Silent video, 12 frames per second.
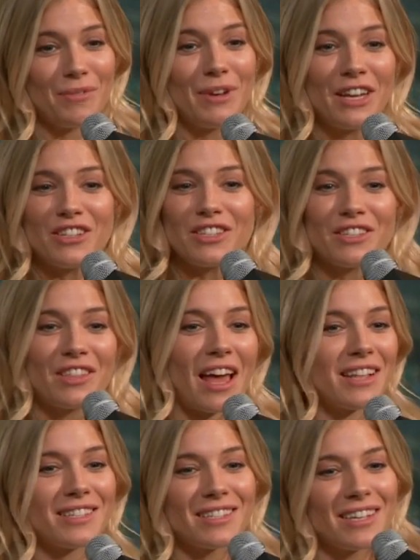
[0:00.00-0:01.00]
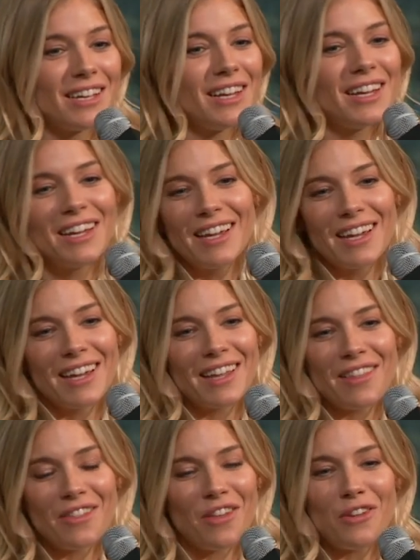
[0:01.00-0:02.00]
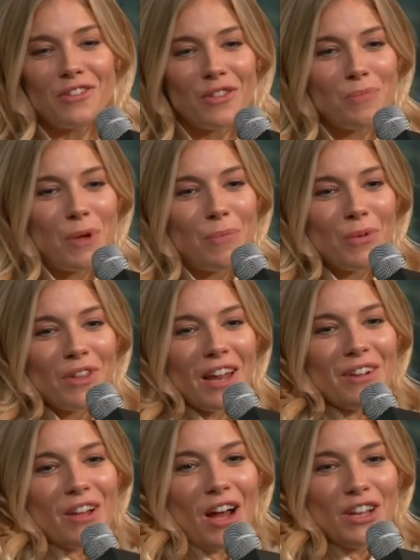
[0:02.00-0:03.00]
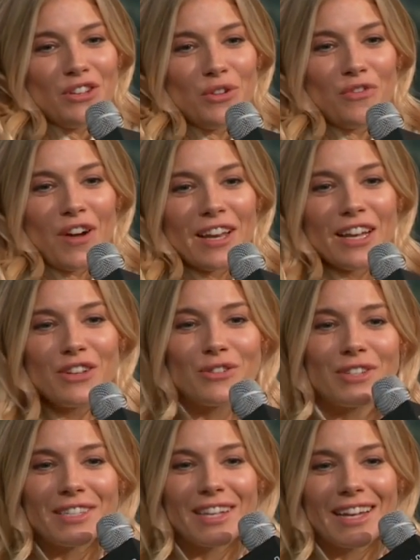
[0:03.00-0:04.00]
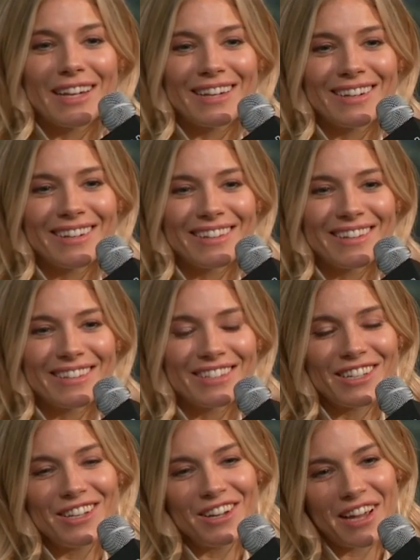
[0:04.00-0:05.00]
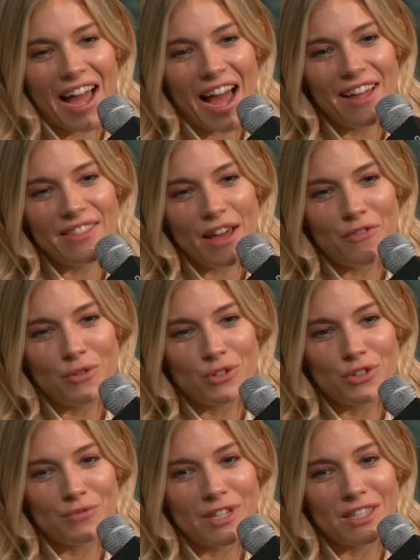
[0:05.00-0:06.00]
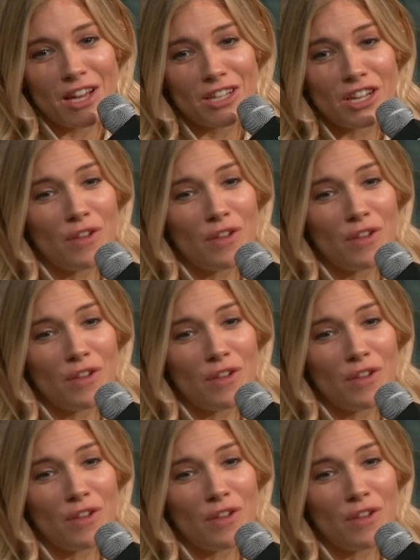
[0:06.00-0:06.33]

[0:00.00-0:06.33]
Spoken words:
I mean, those are the people that I do find interesting to look at and therefore to research.